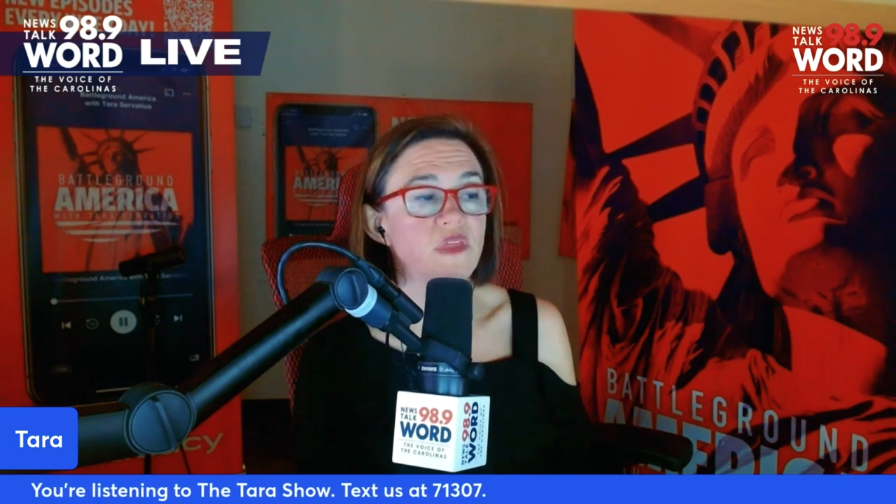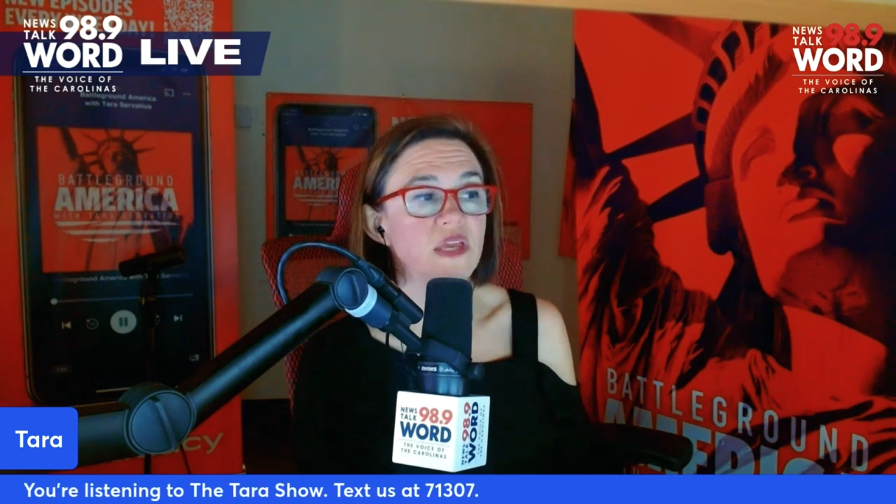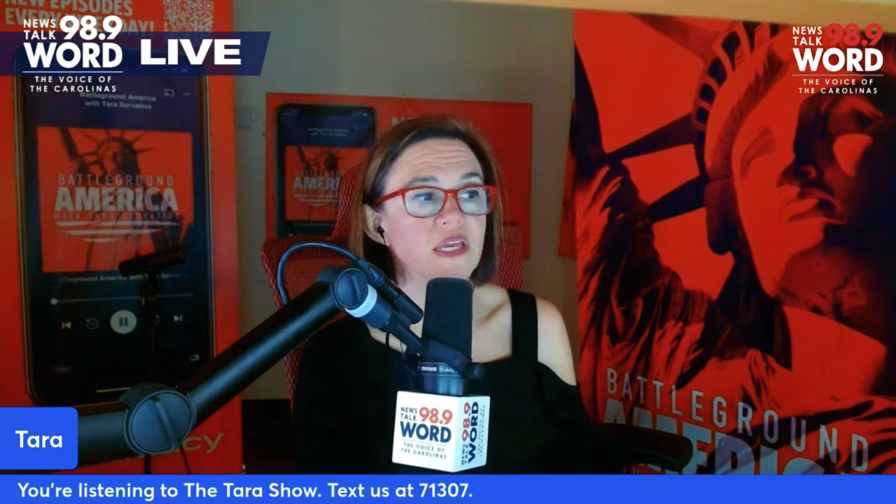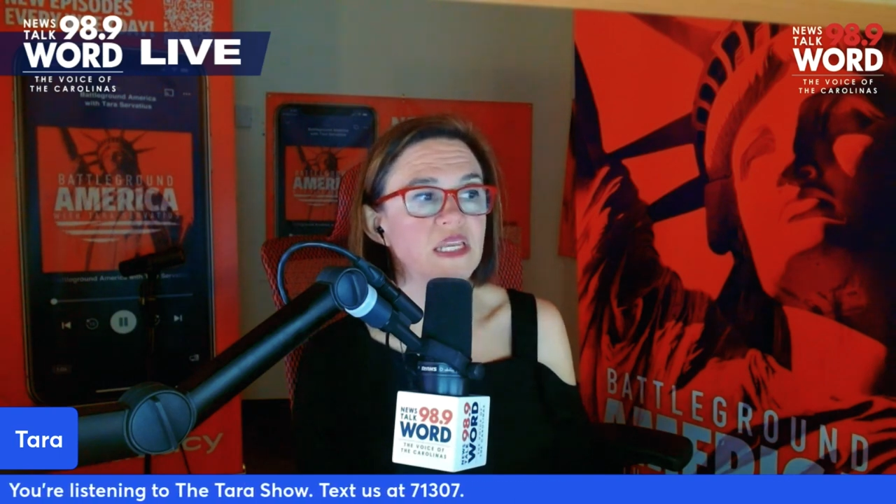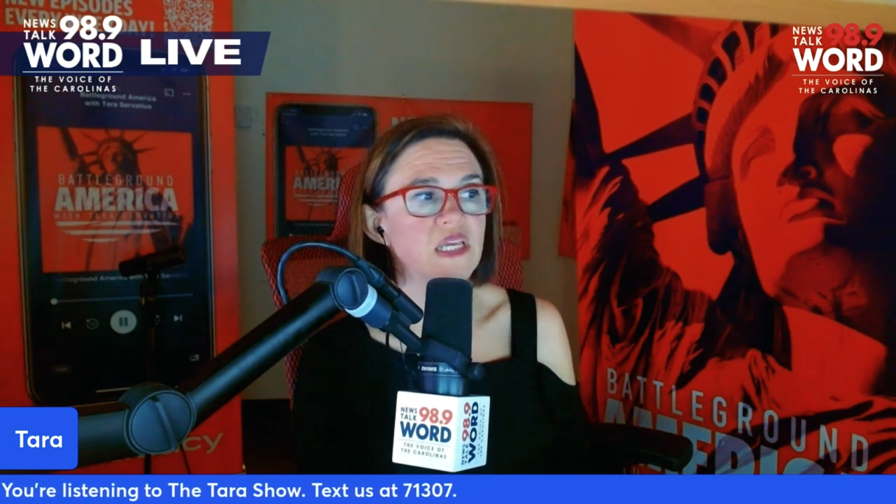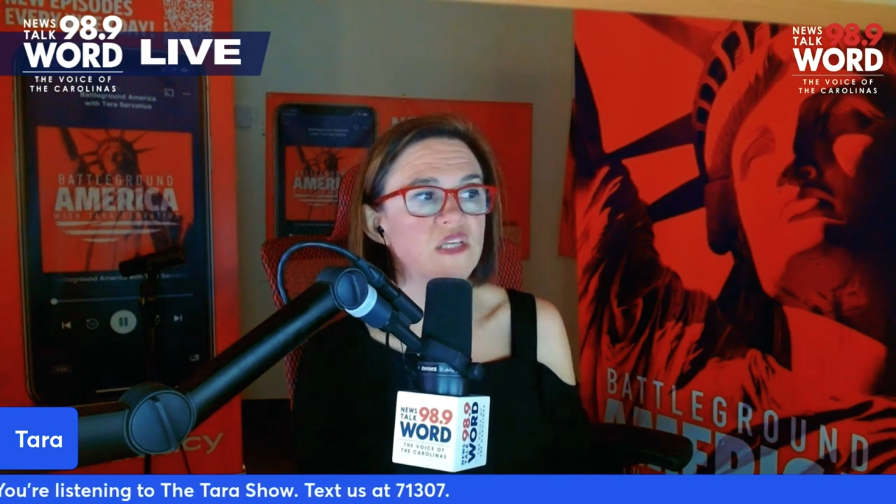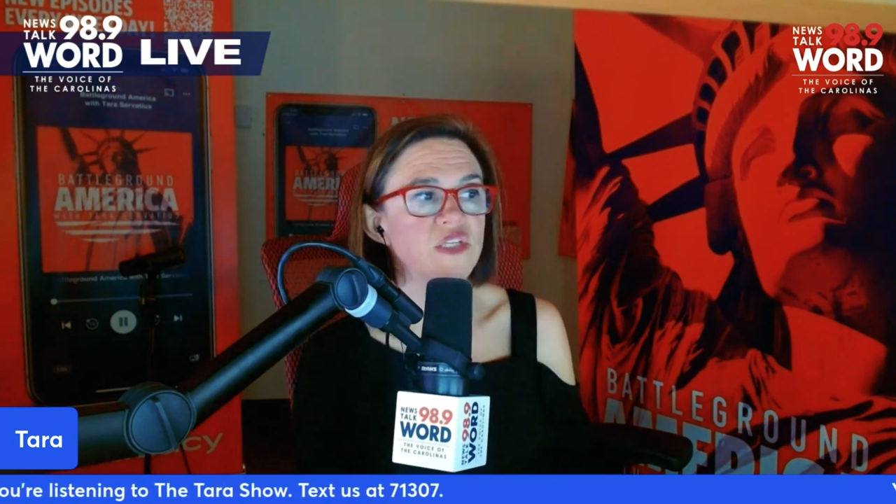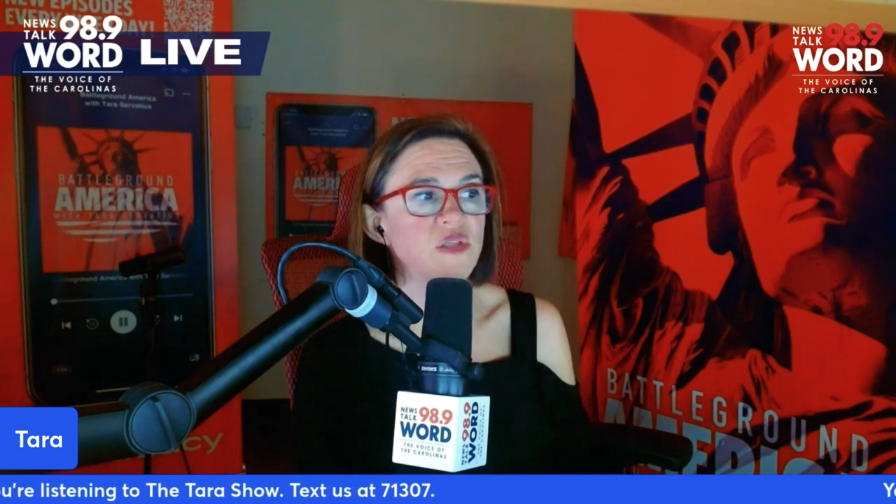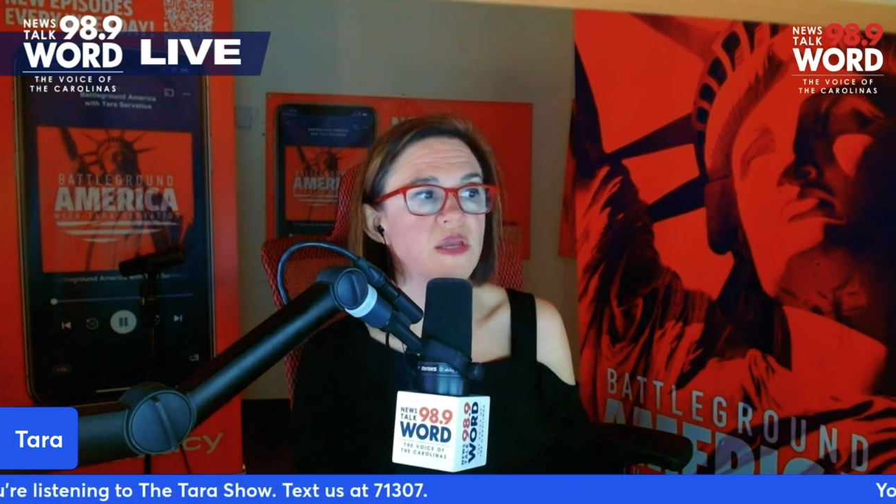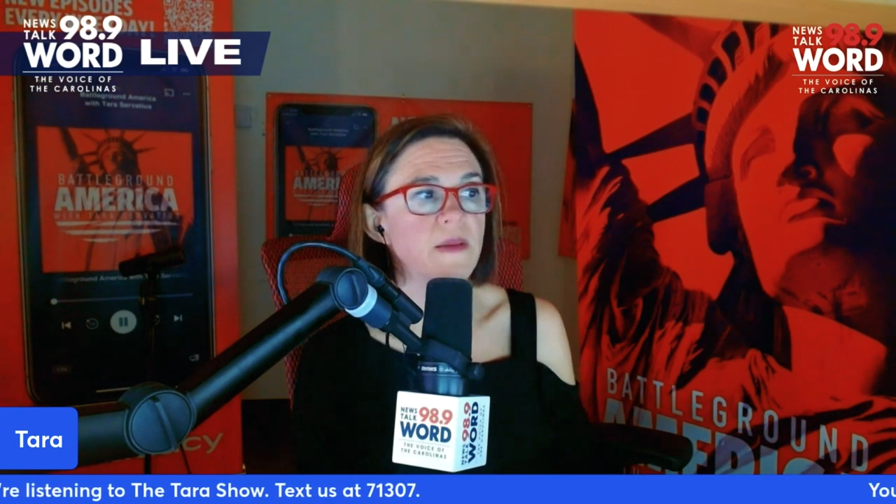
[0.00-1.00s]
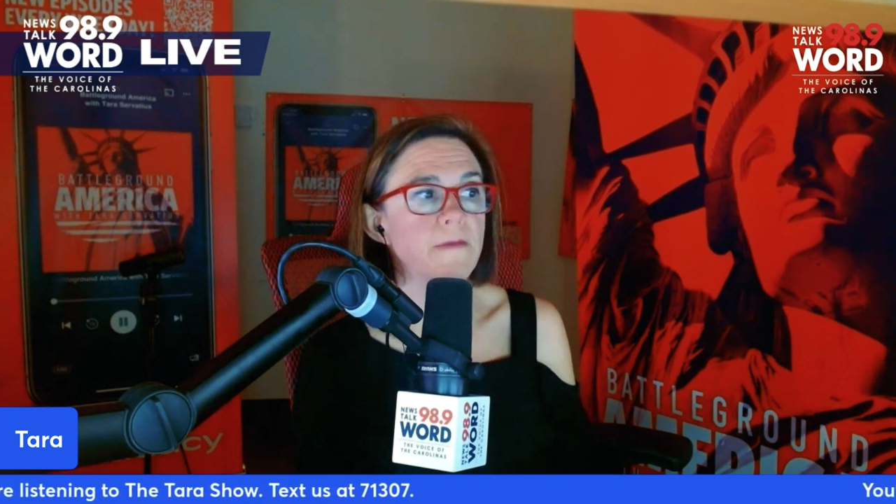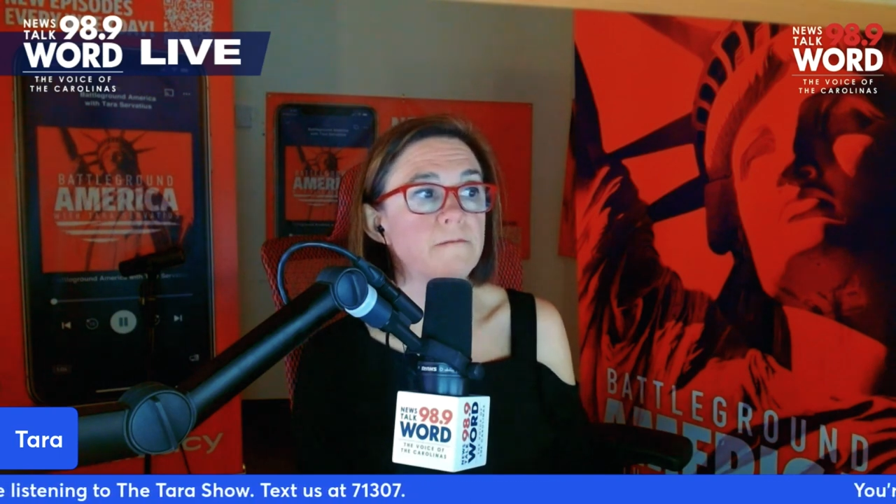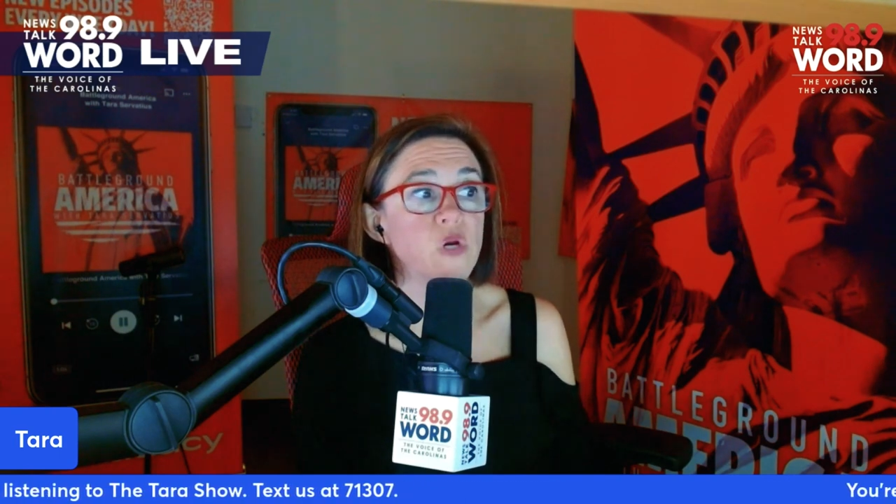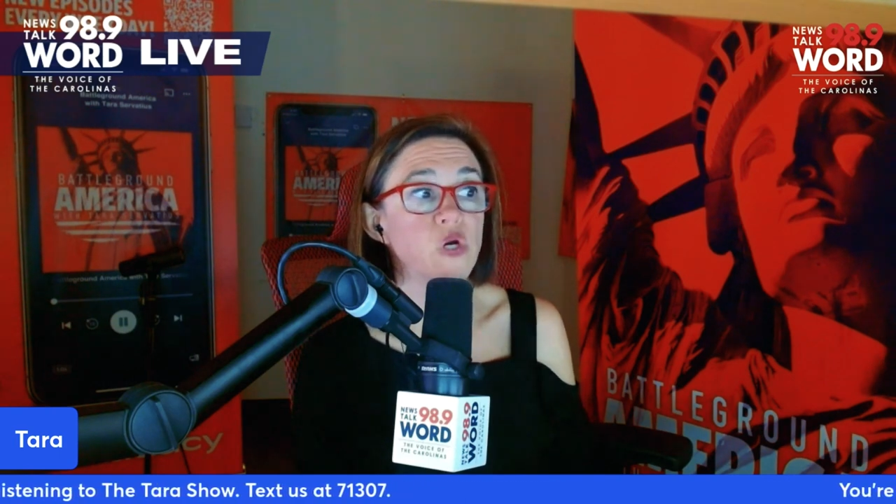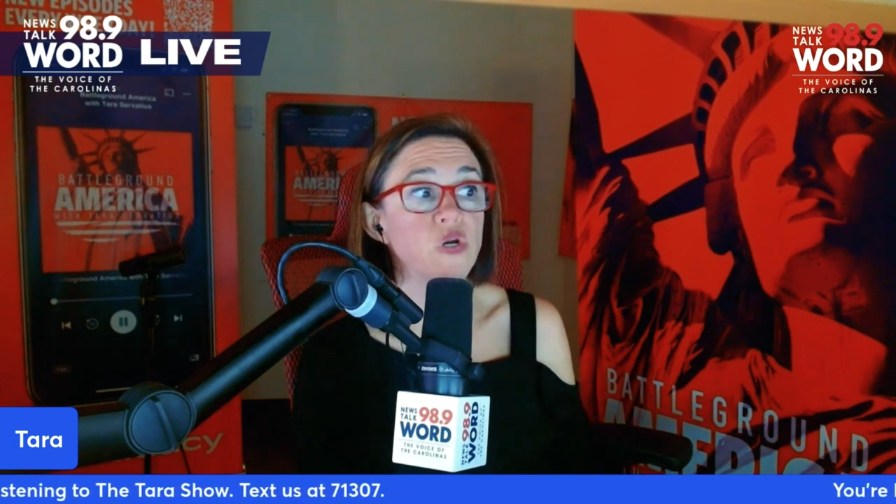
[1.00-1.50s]
can easily
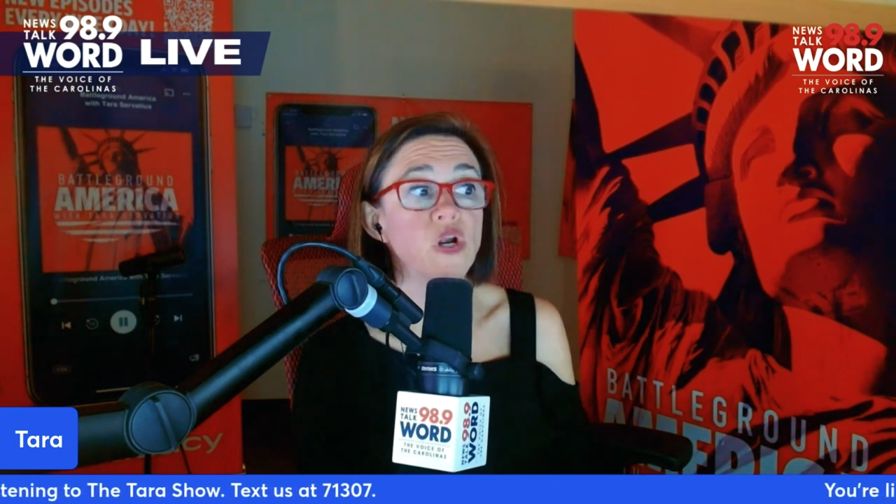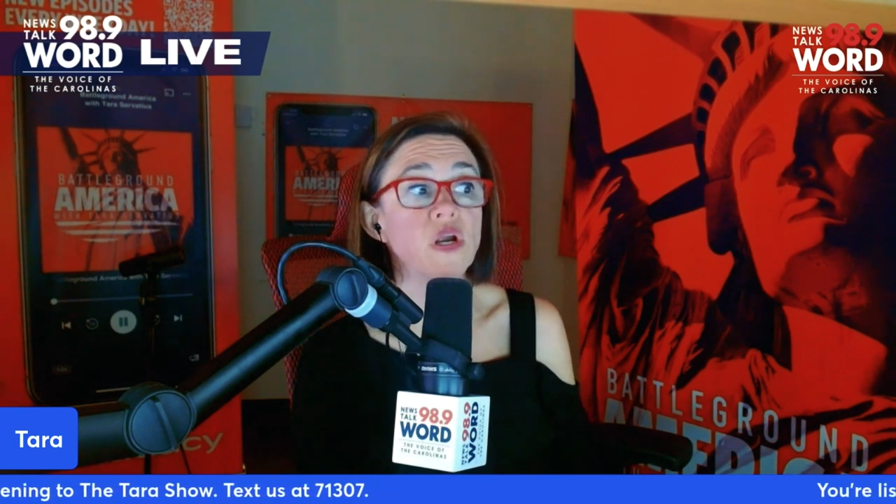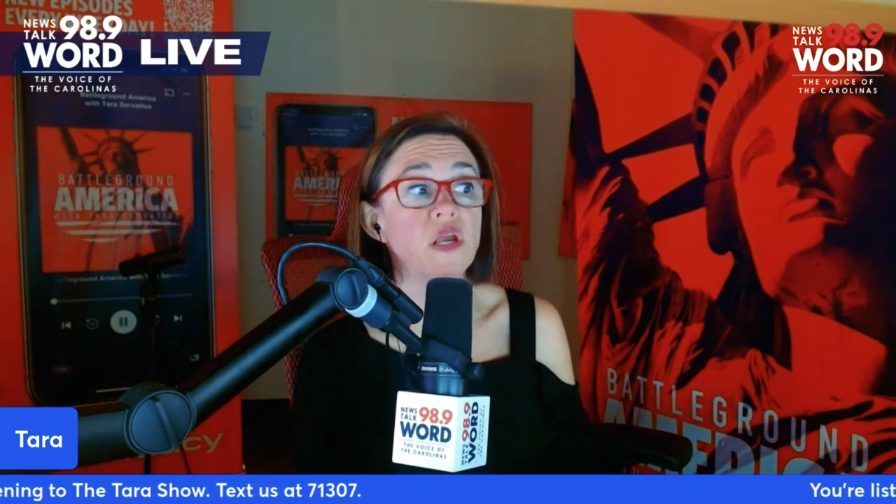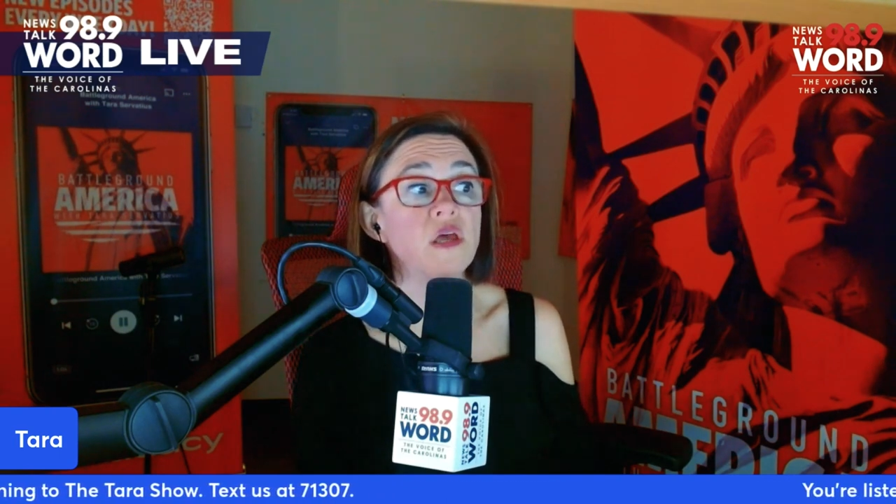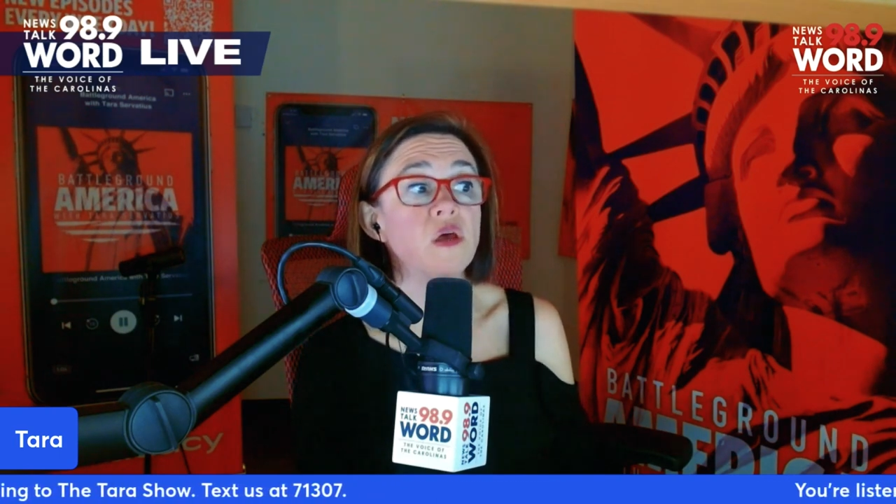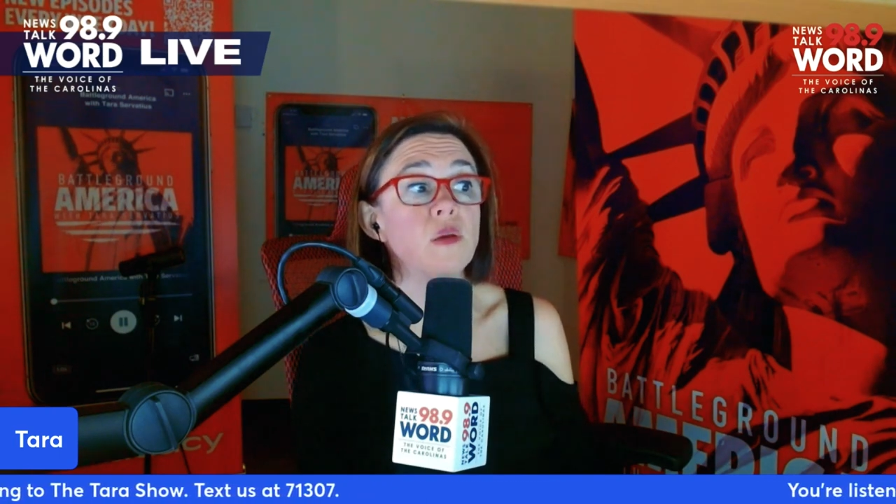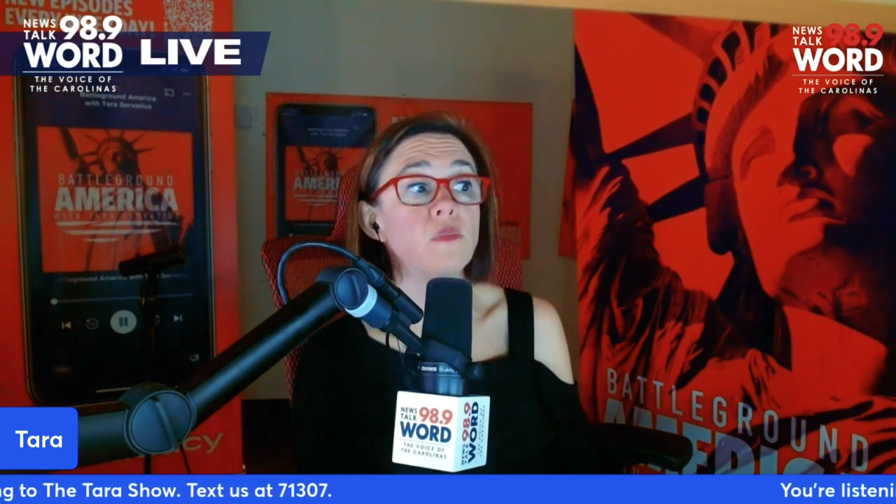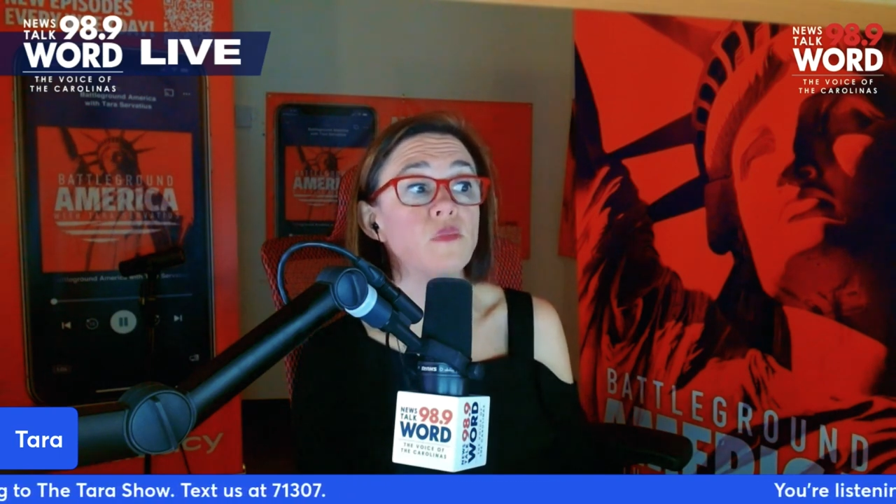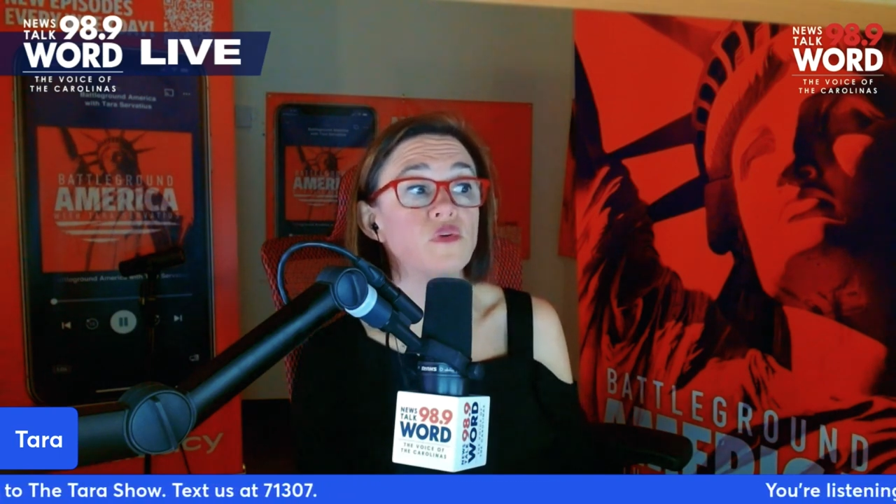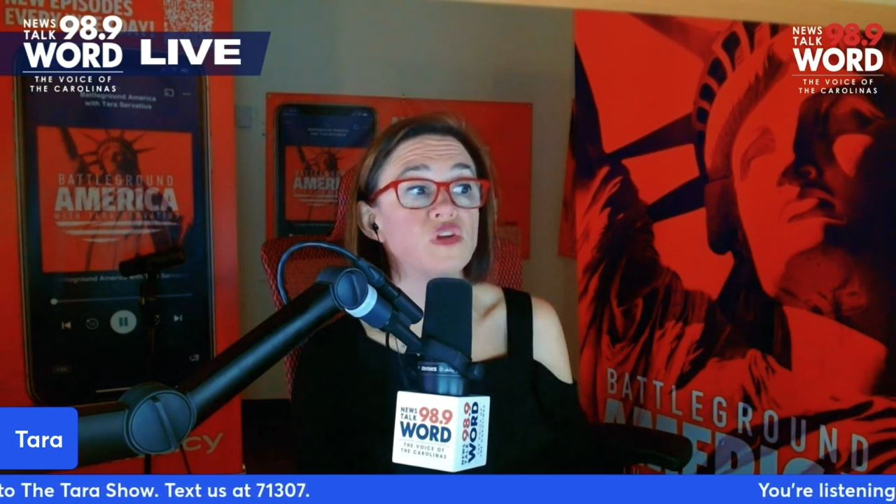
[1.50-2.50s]
murder him with